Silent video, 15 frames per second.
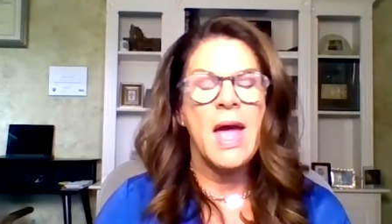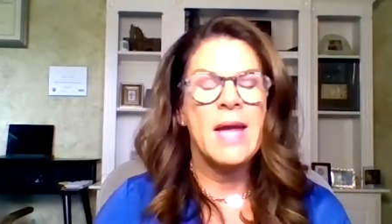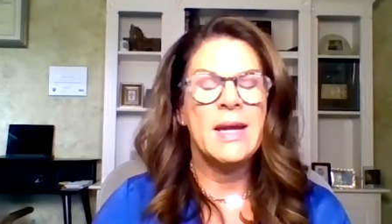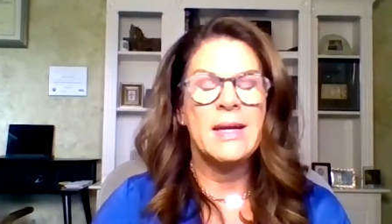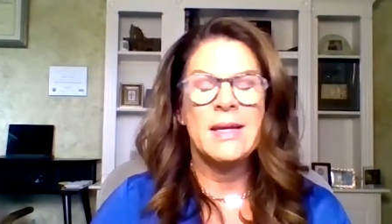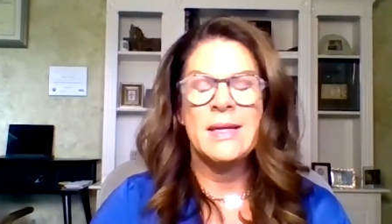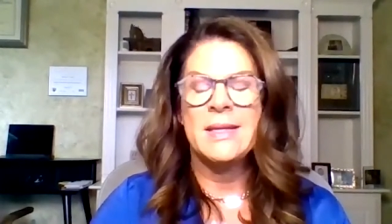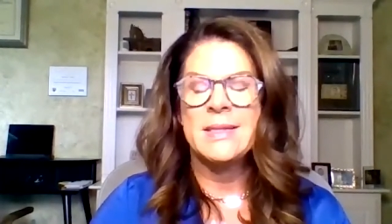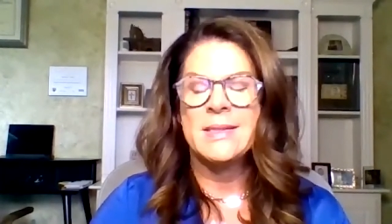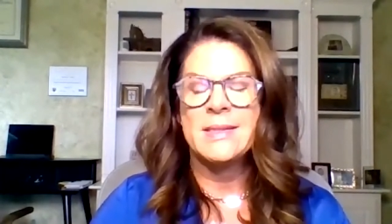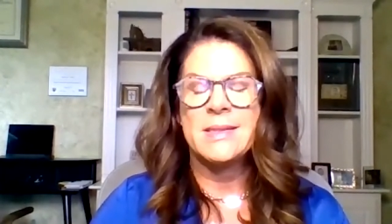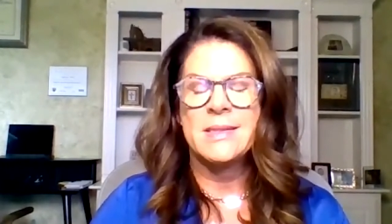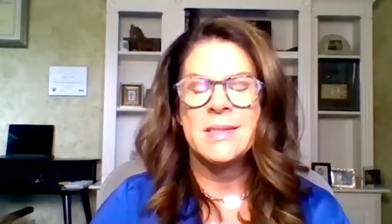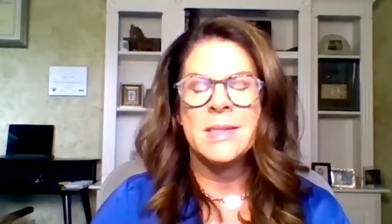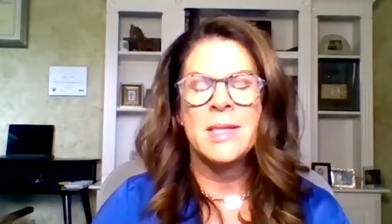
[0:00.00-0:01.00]
it, it
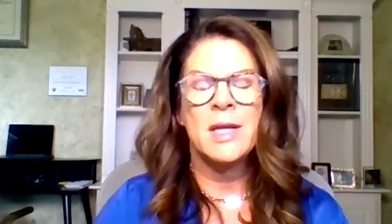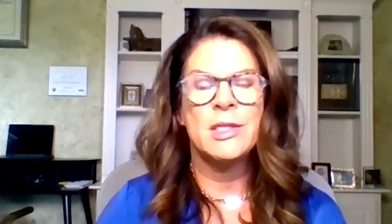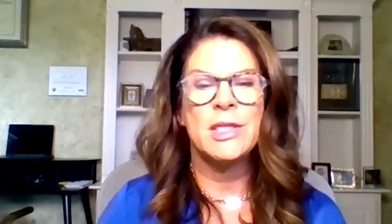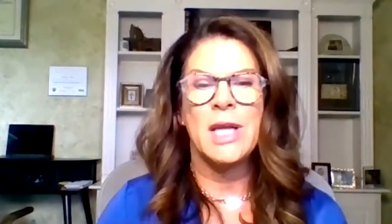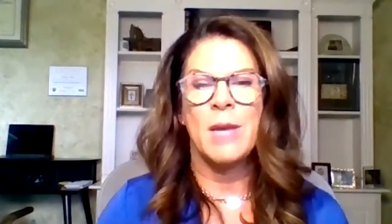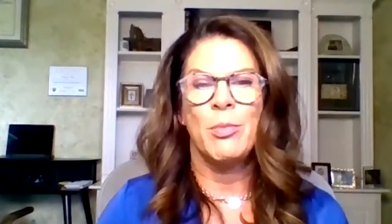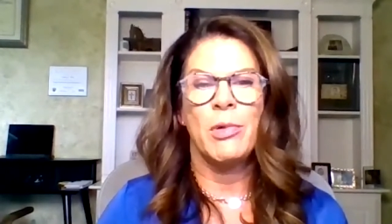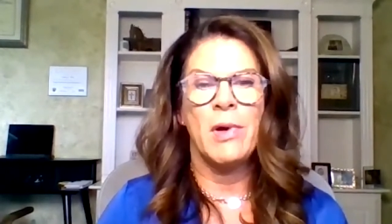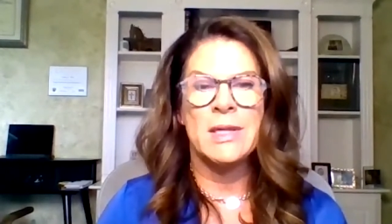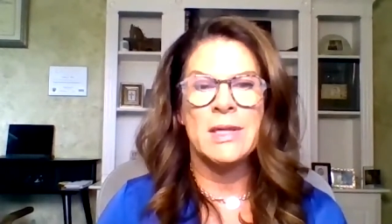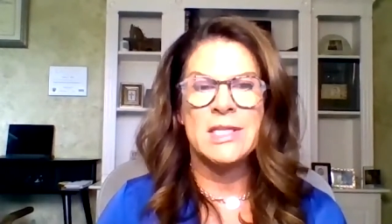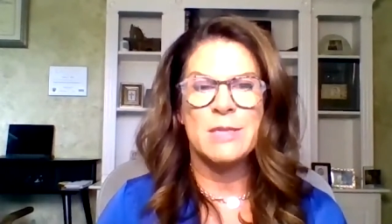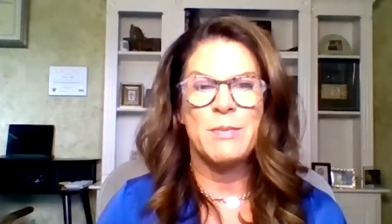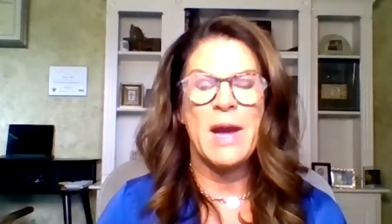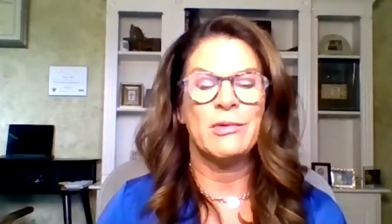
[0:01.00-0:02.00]
is such a
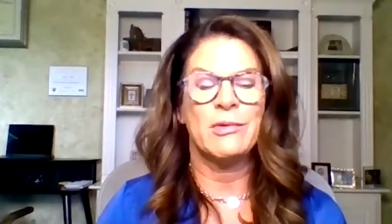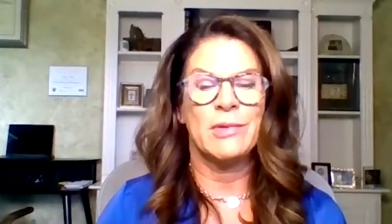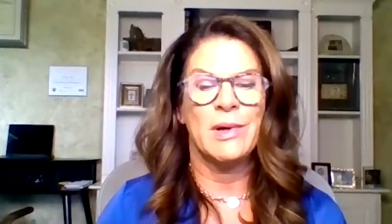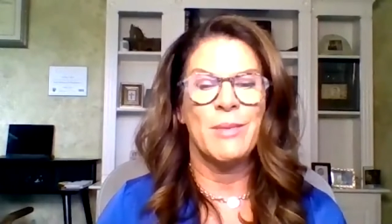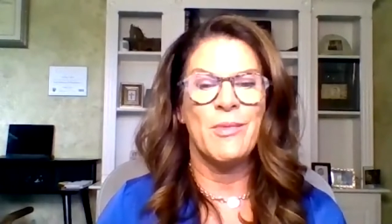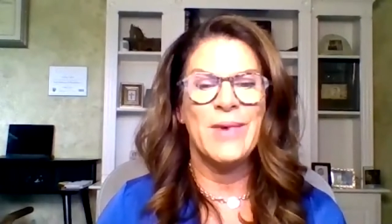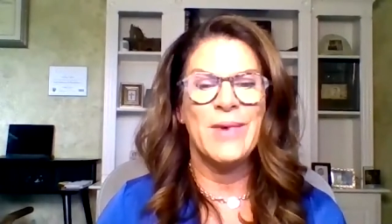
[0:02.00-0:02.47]
broad spectrum.